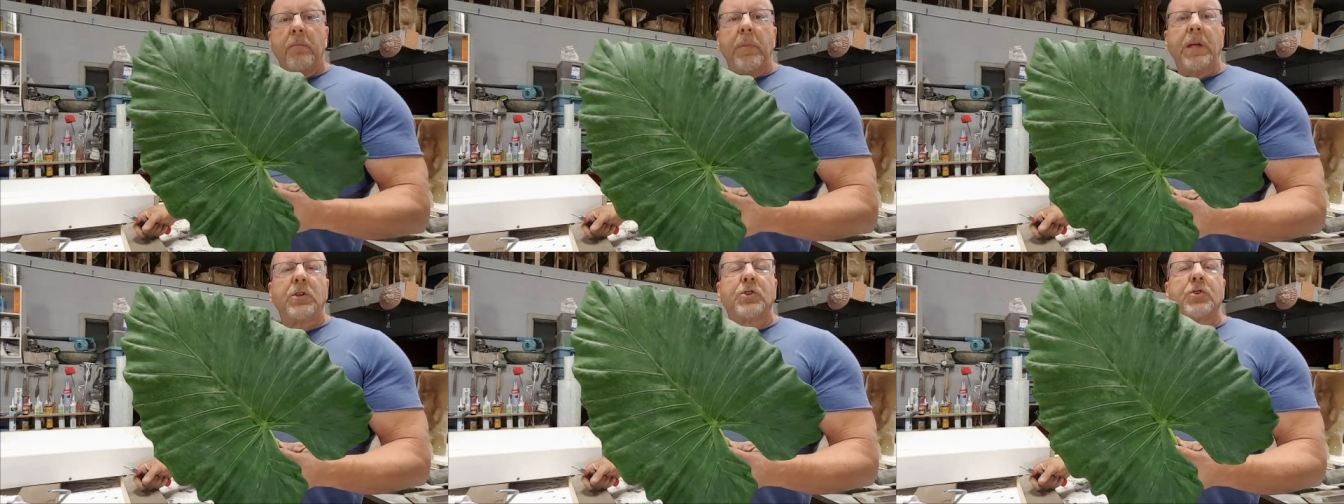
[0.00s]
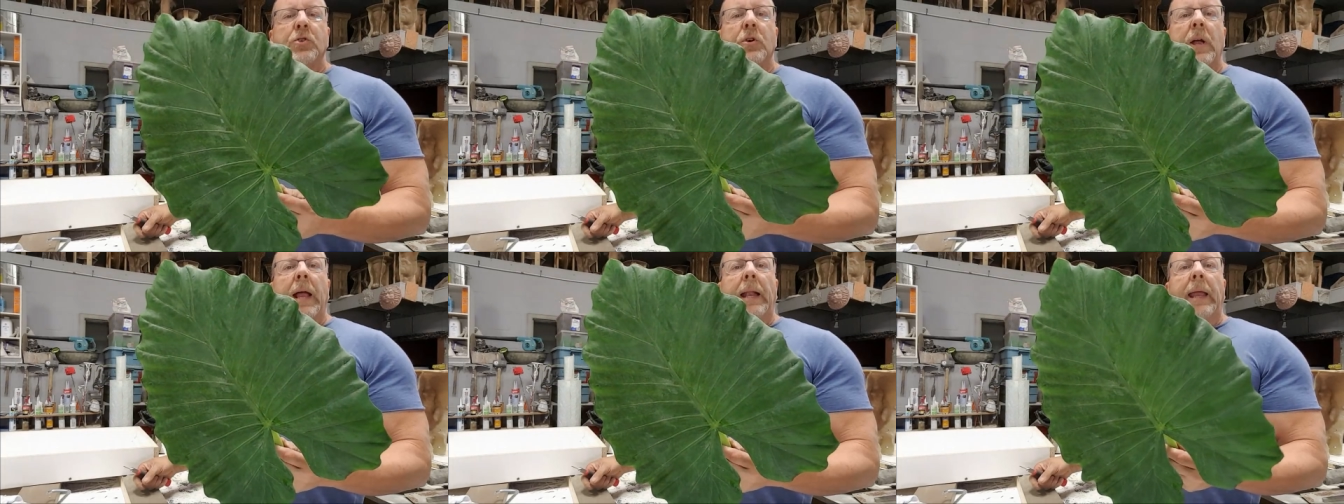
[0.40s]
Make
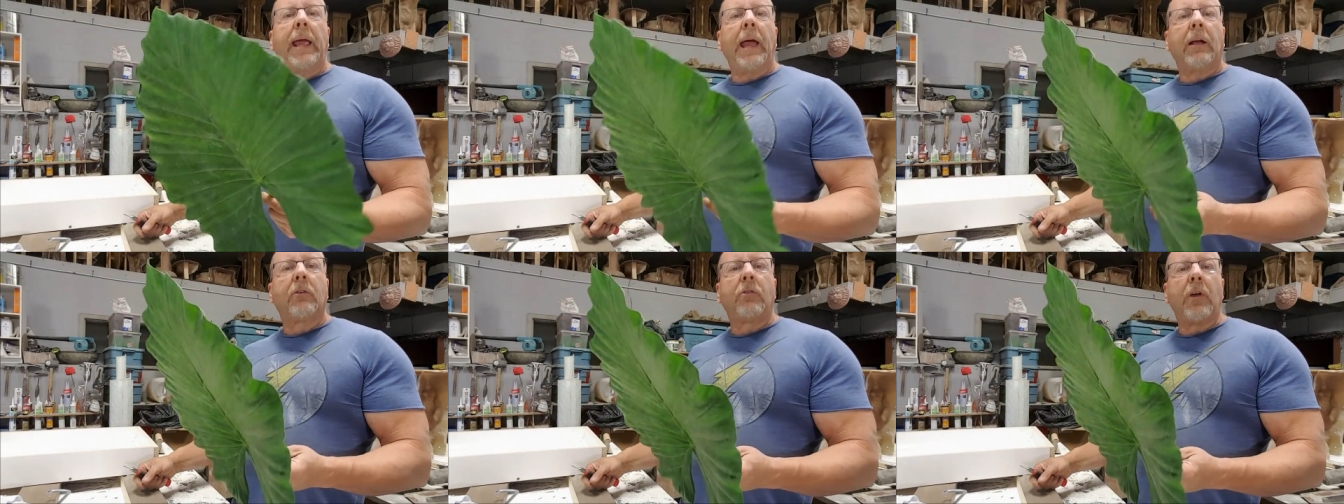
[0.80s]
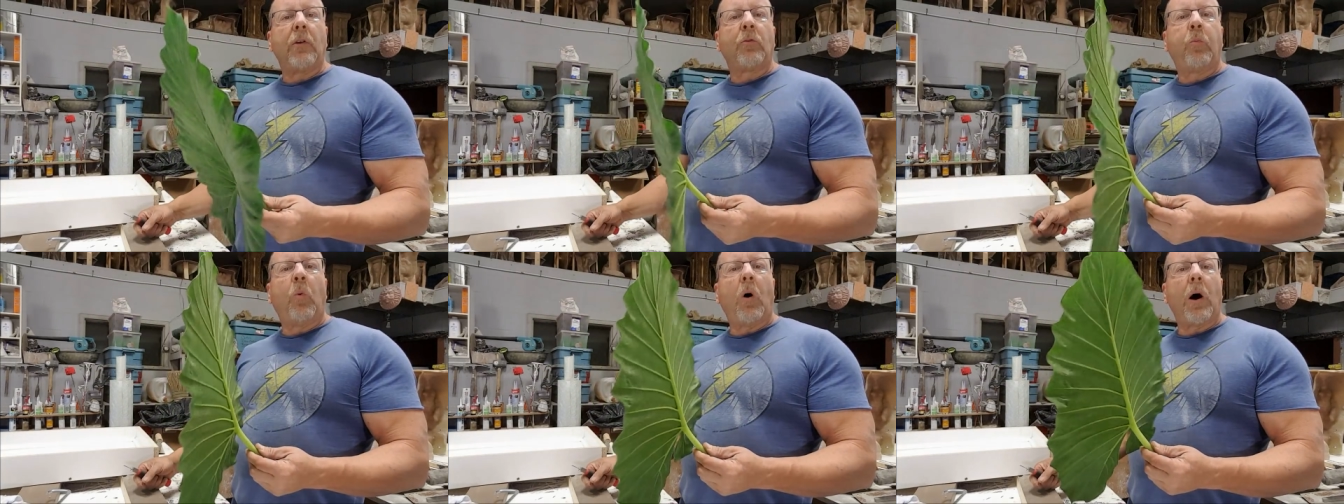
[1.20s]
sure any
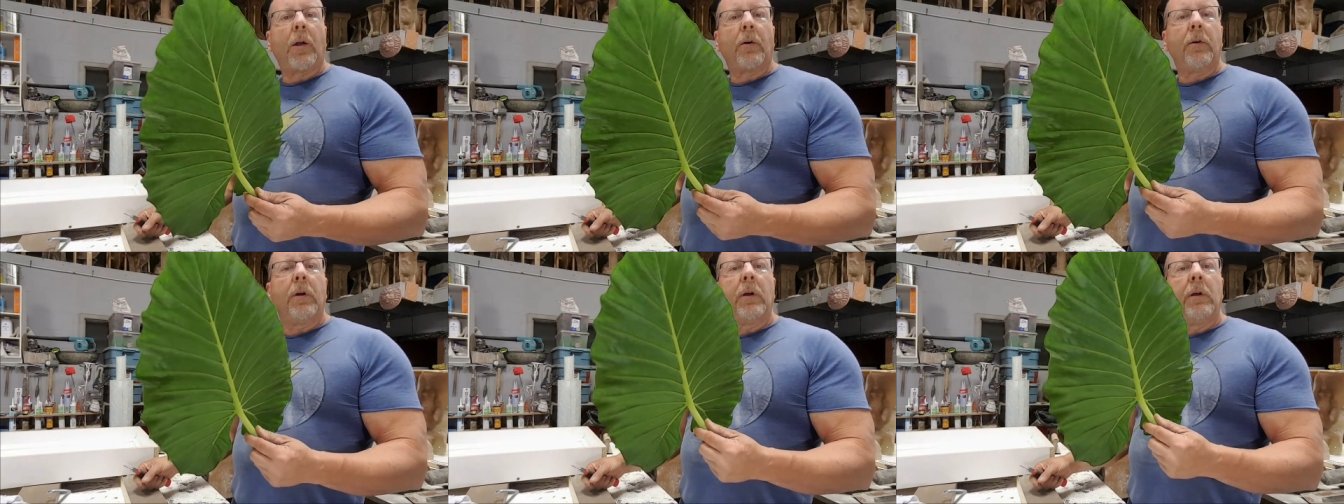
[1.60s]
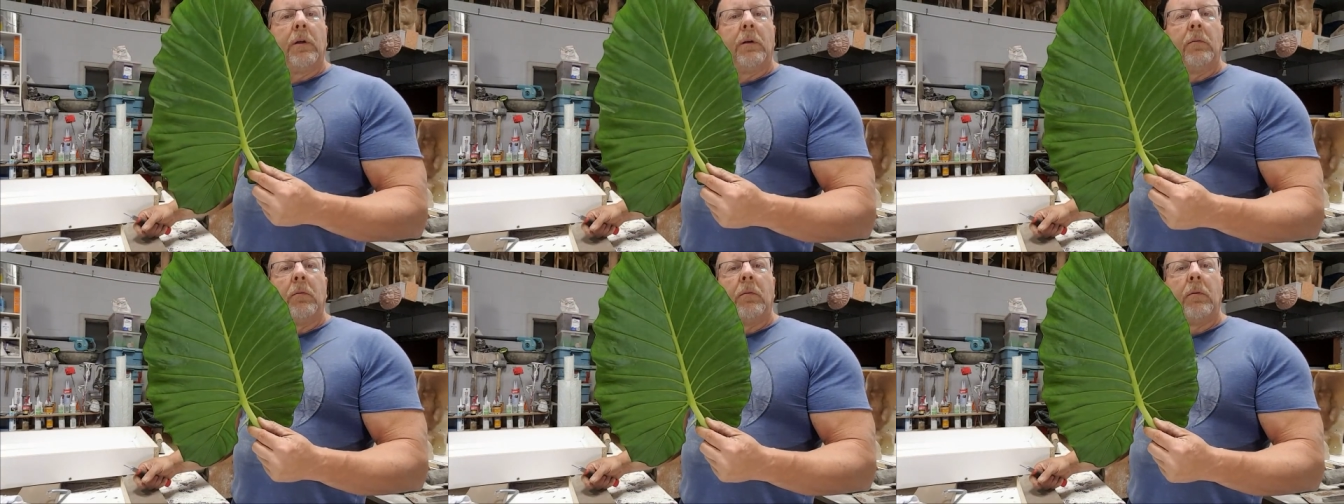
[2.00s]
excess water
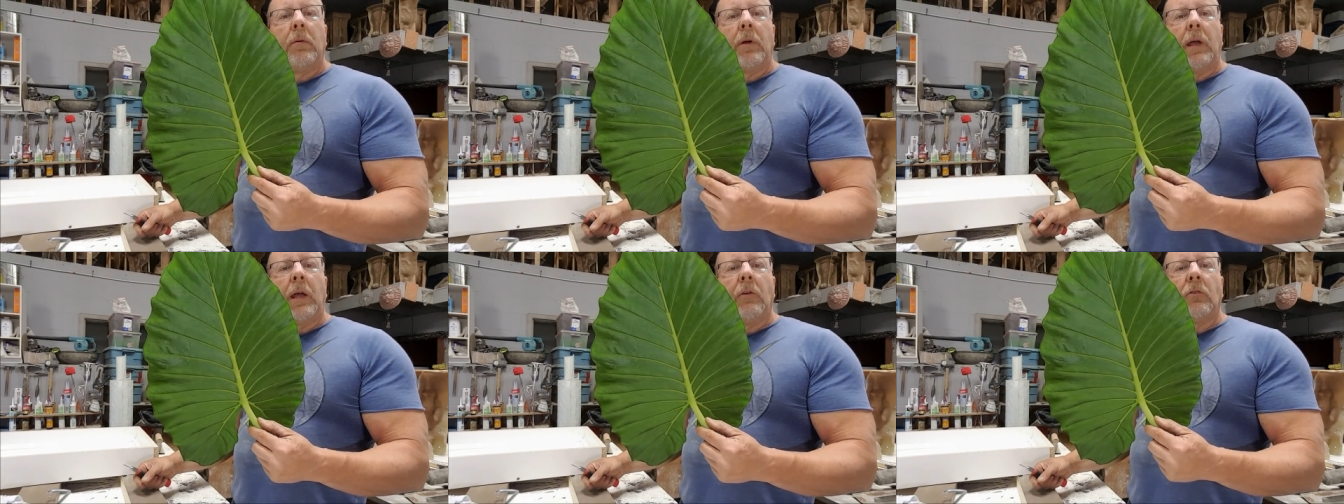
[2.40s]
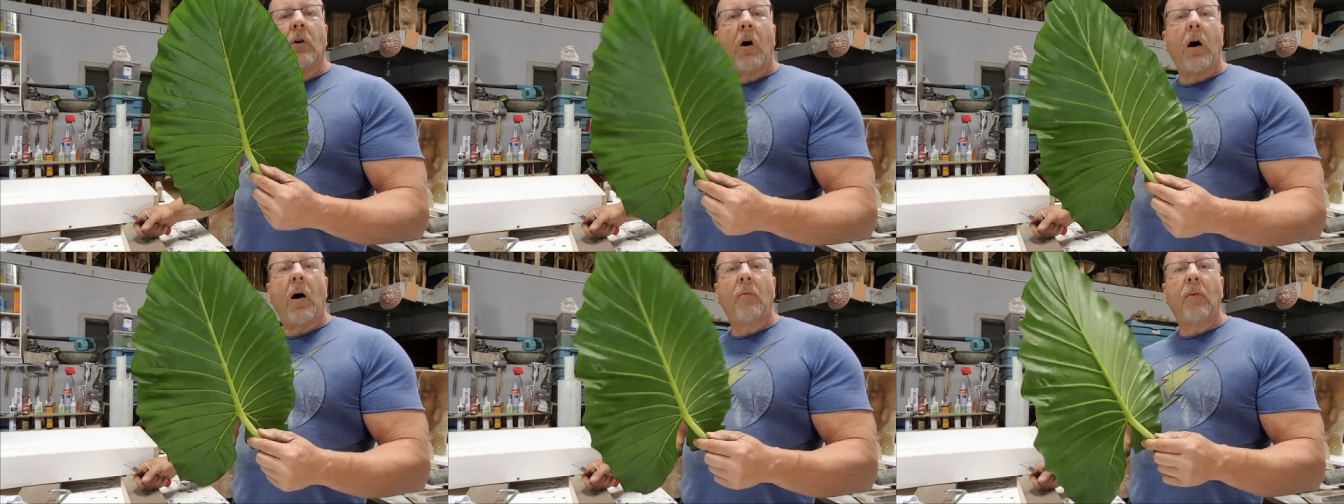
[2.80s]
is
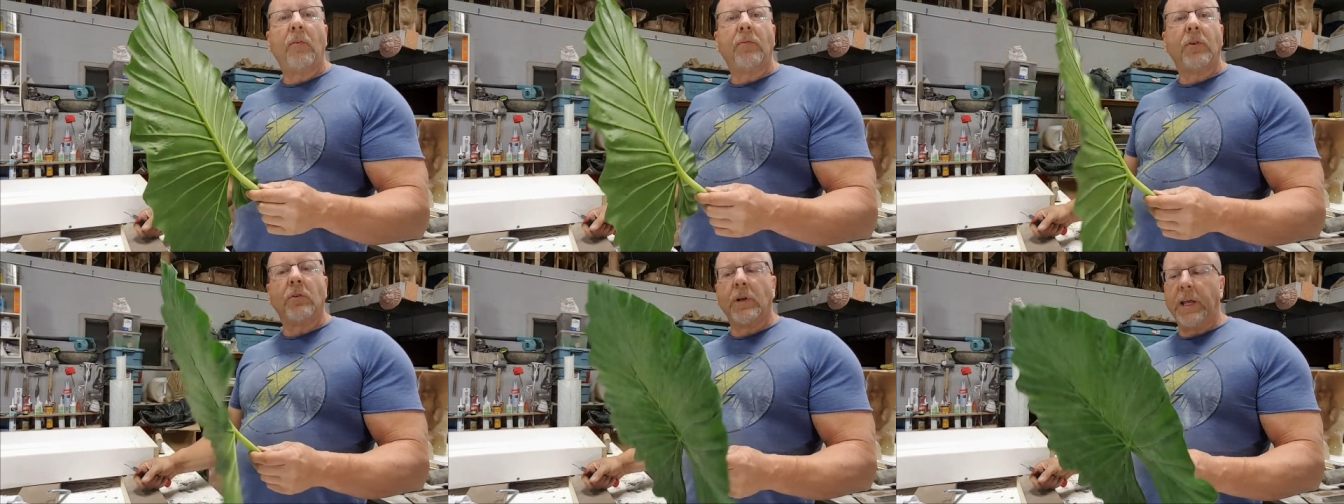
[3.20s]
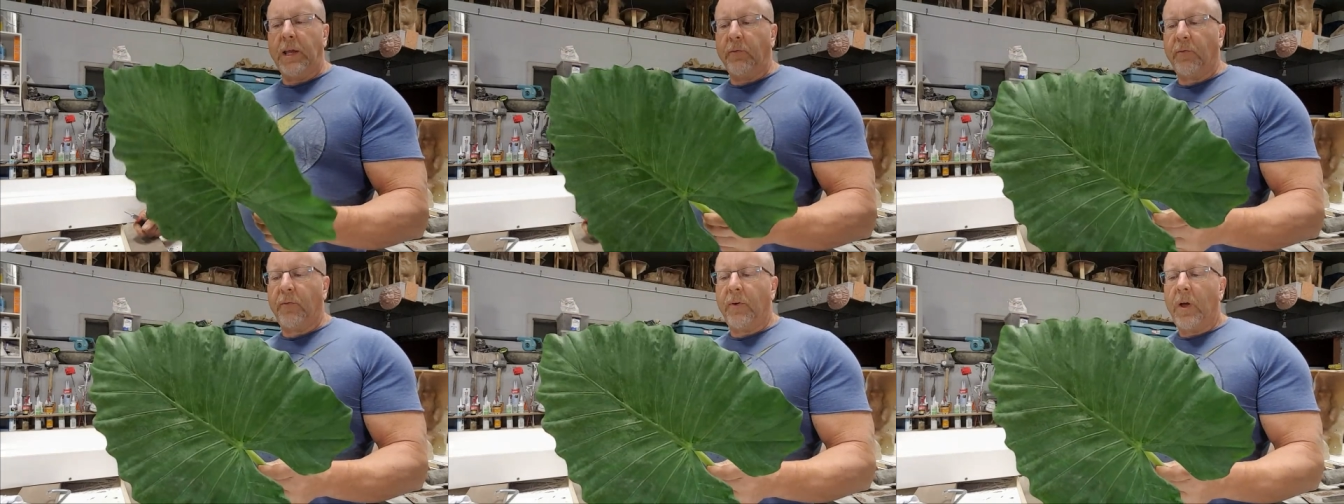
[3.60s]
off of your
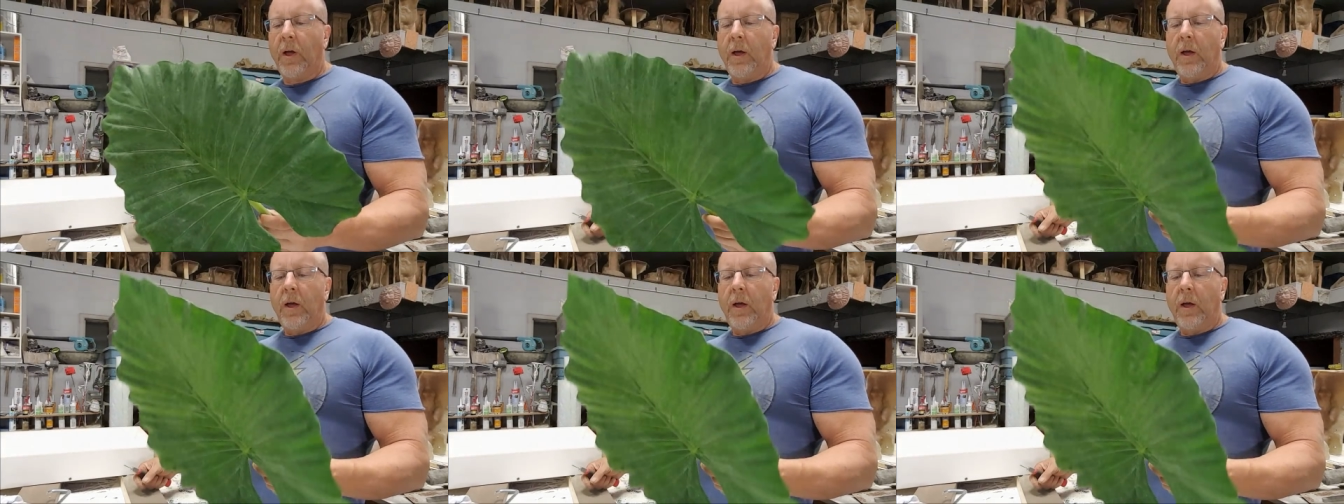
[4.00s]
leaf.